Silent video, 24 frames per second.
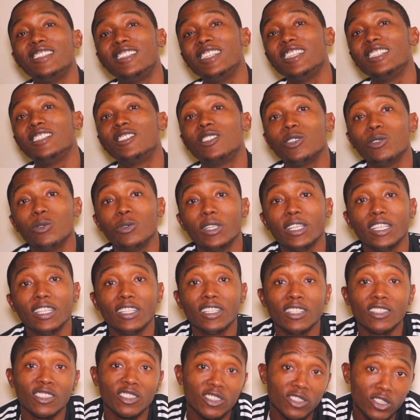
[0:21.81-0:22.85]
D2E,
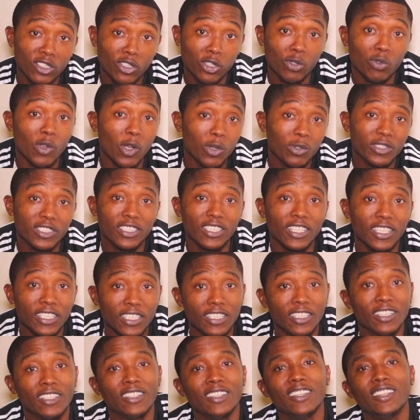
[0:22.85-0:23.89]
2OC, you
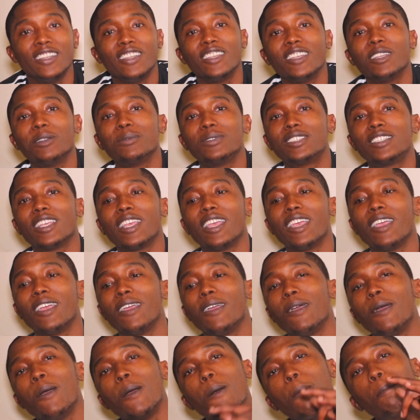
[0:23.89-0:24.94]
know what I'm saying?